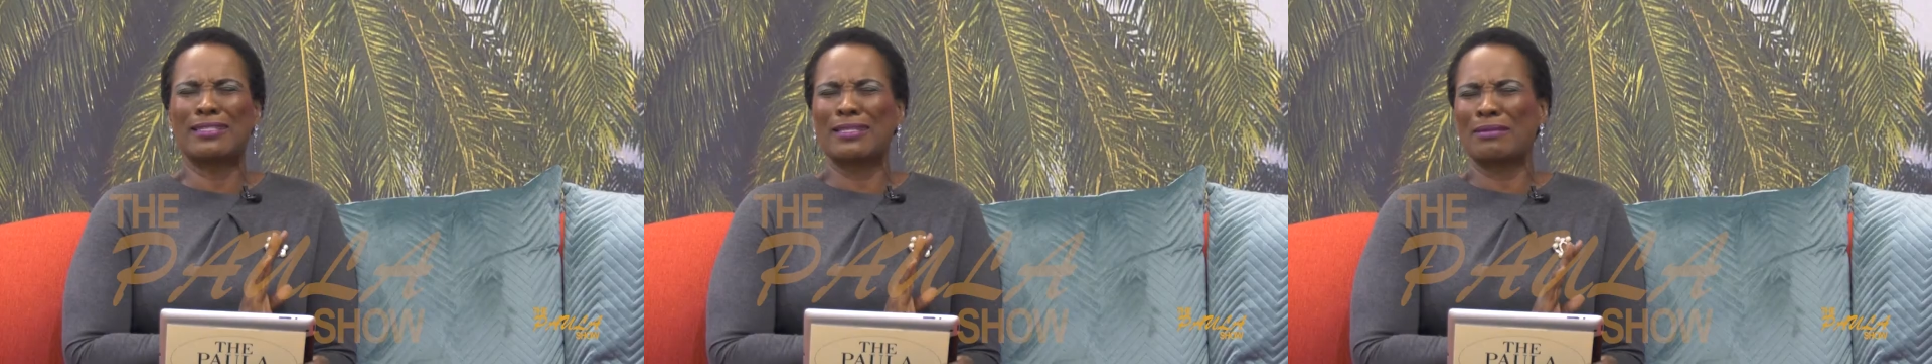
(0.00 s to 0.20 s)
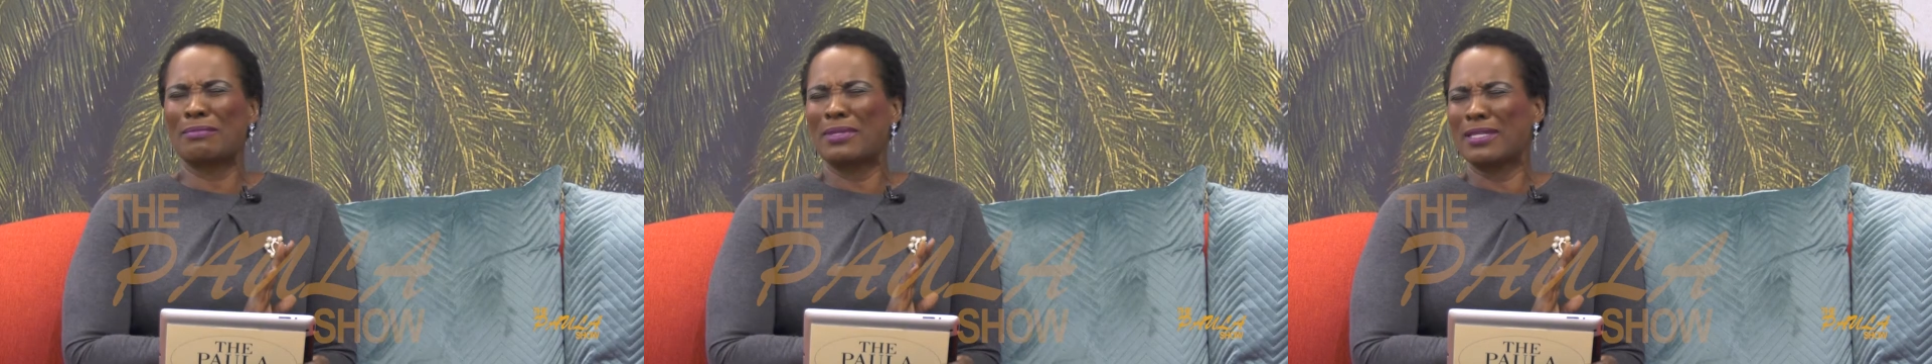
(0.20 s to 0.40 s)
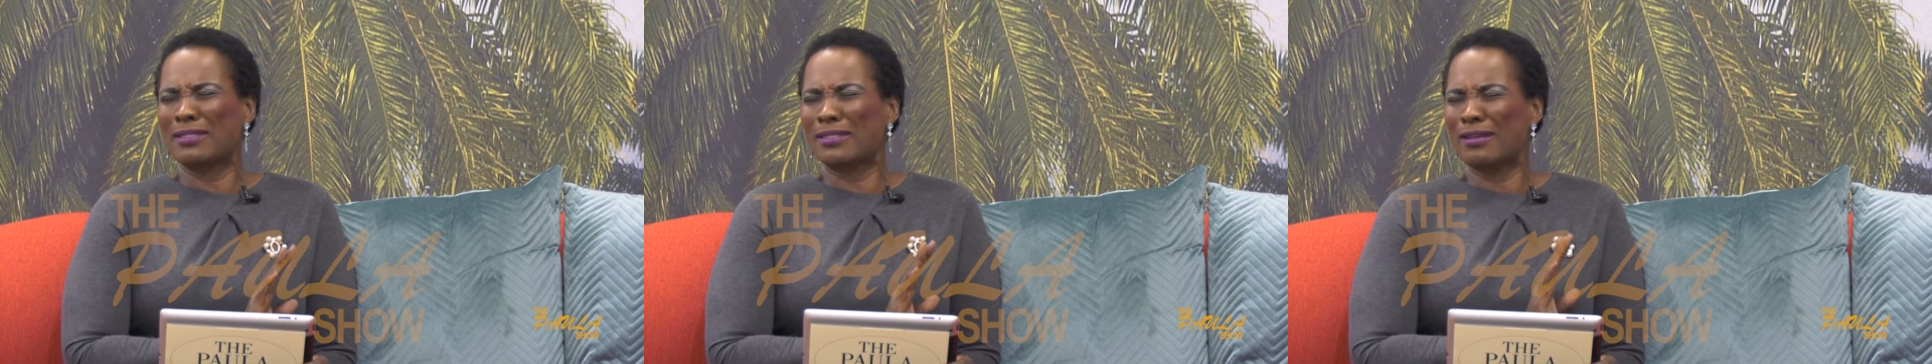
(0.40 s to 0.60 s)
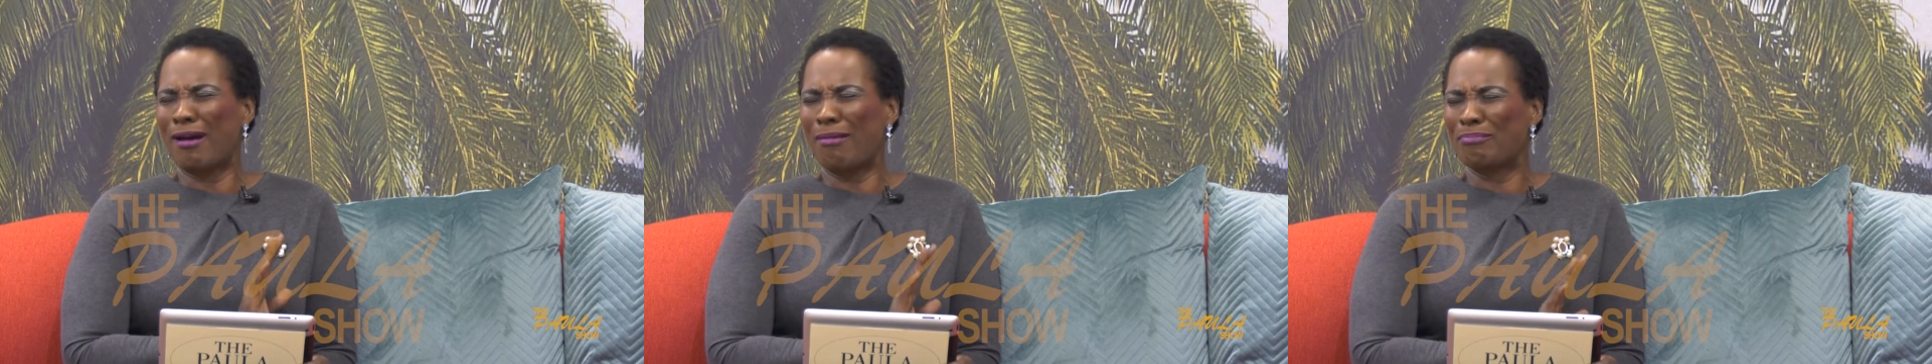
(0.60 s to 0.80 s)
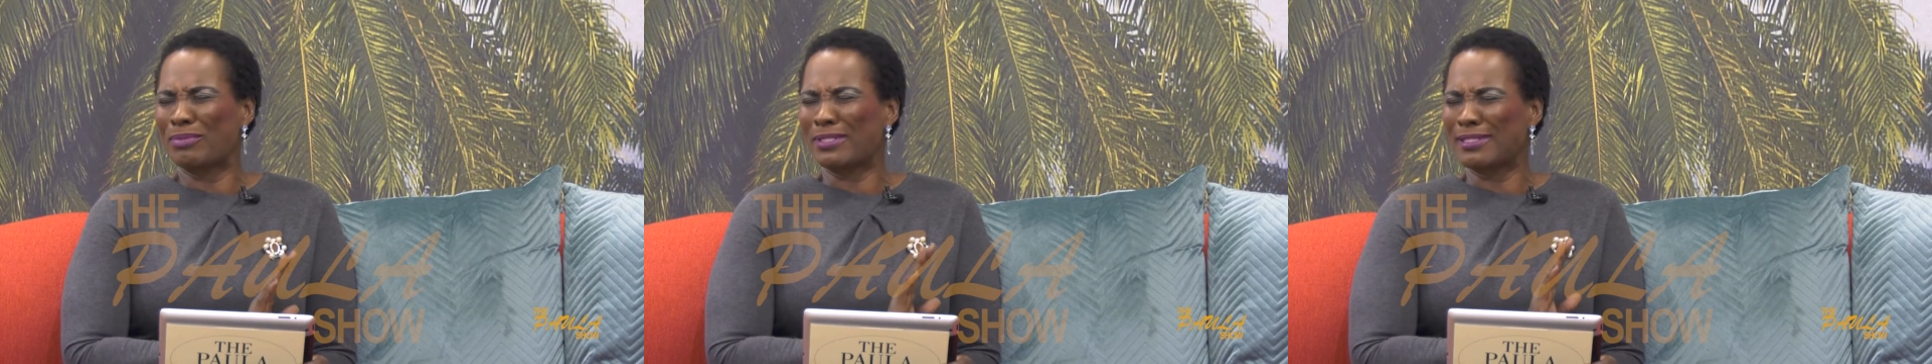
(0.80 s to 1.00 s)
Stop teasing me,
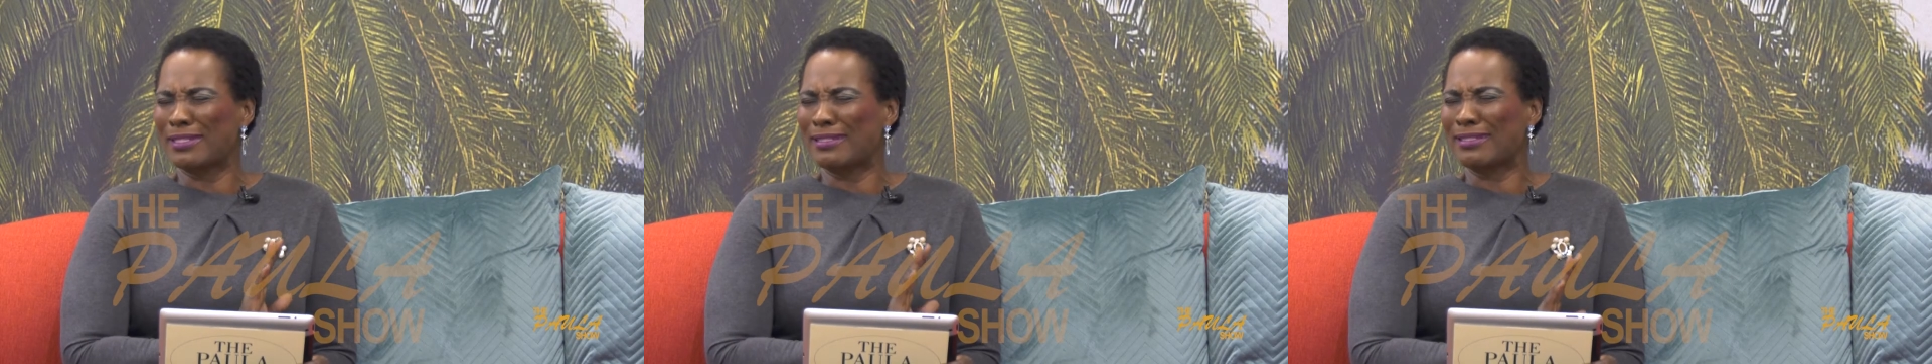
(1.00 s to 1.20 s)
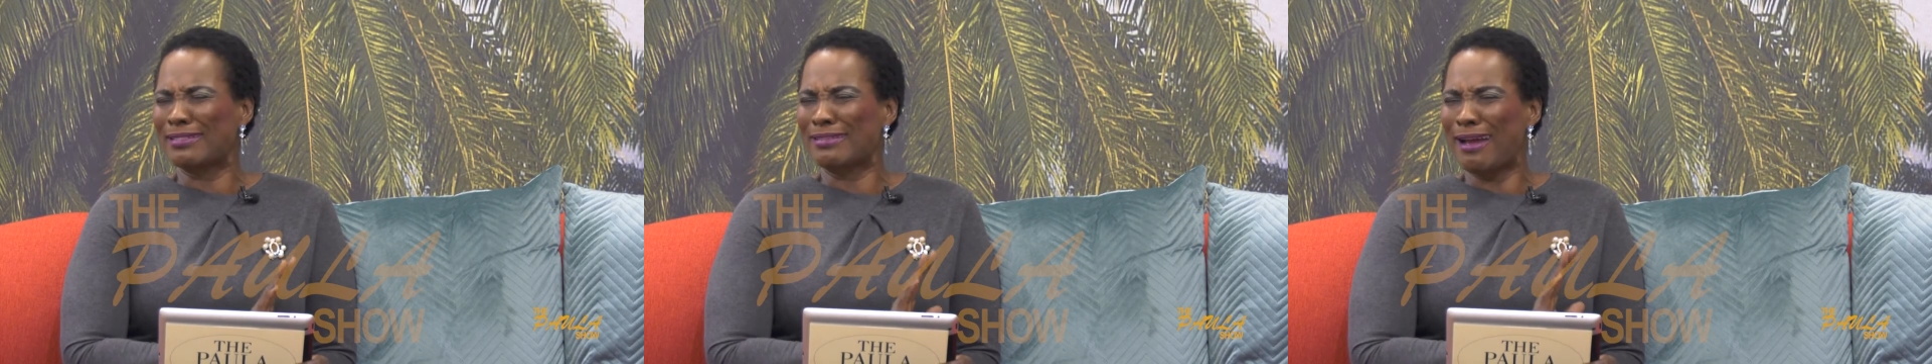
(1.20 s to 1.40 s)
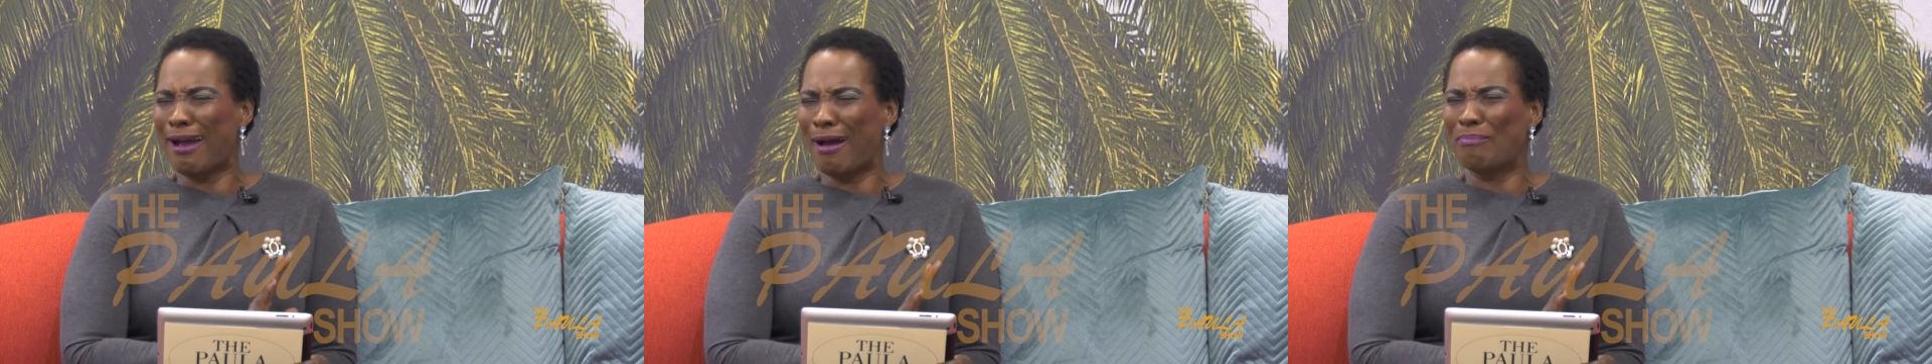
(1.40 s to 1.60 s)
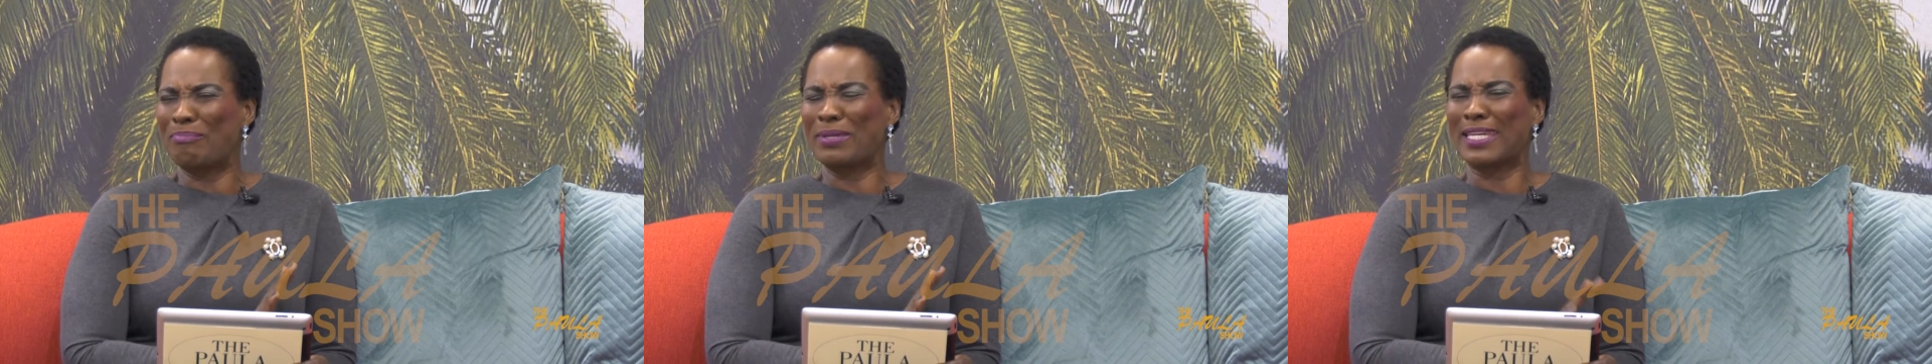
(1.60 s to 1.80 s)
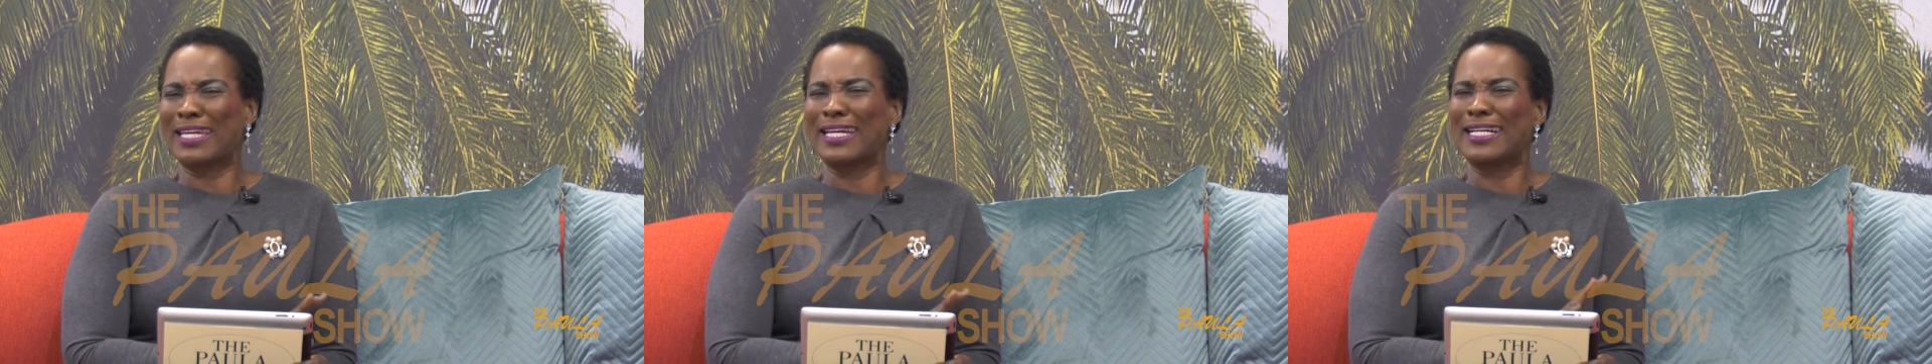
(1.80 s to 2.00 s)
Thompson, stop,
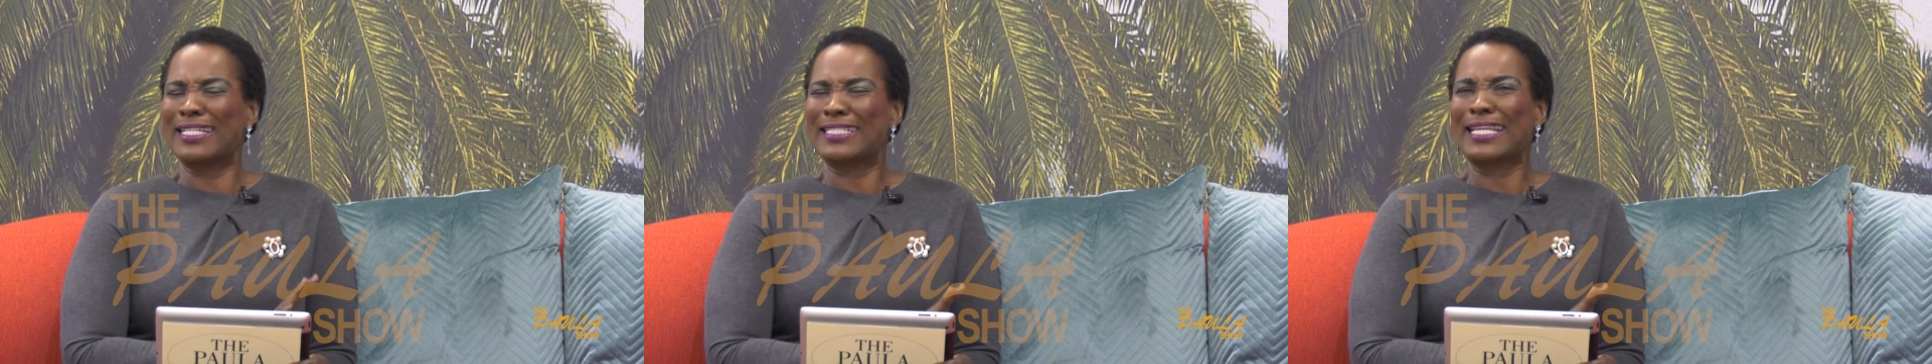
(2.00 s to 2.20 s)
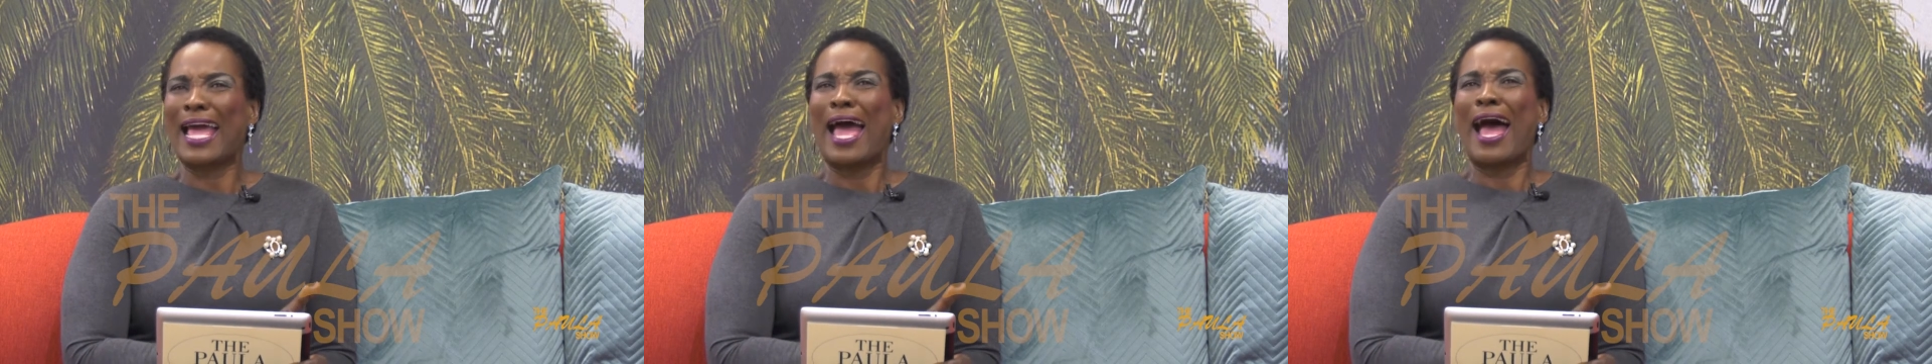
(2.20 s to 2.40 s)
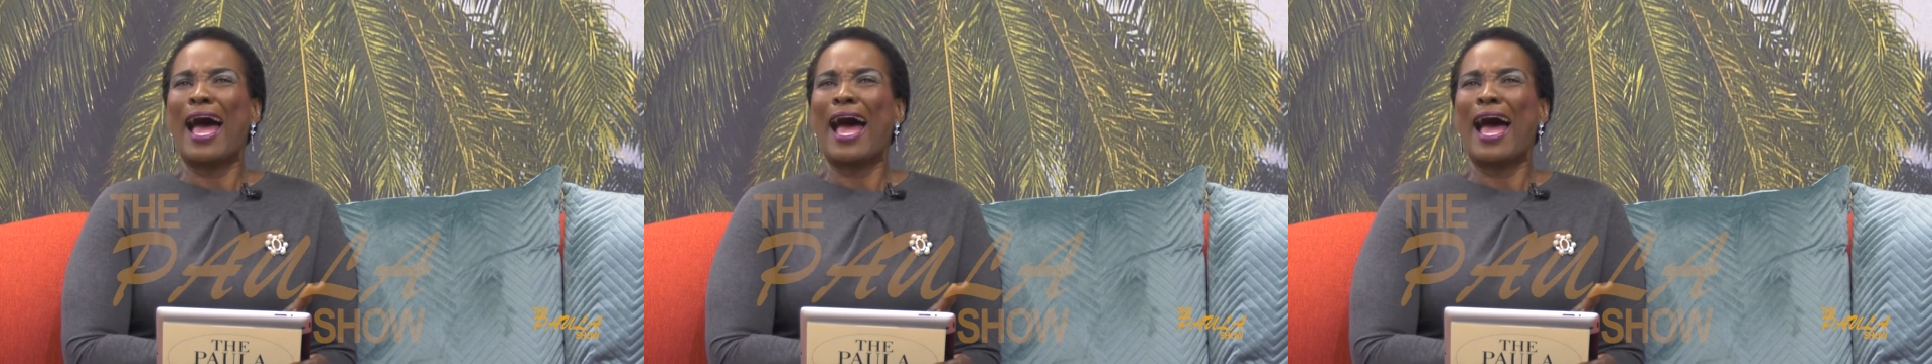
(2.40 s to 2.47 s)
because